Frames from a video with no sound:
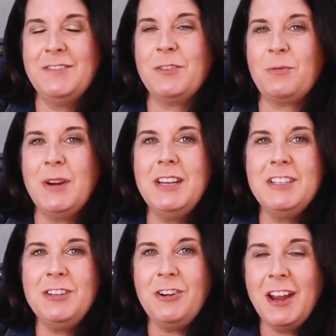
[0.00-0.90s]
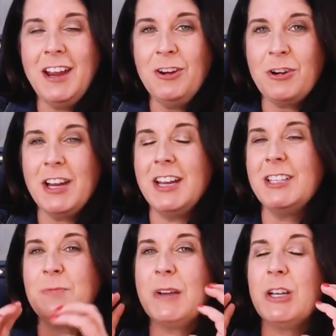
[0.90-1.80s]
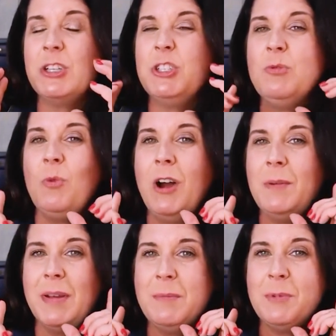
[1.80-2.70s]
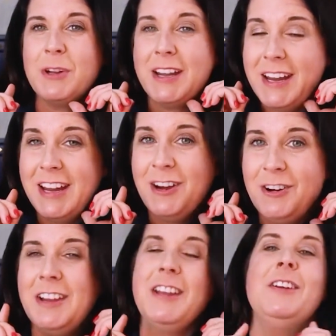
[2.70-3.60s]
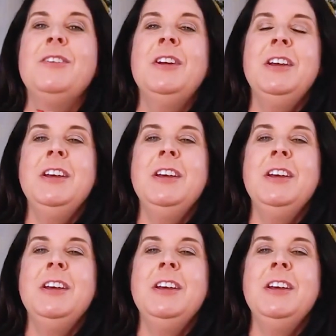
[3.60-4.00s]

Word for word: If the reason you're angry is because you want people to hear you,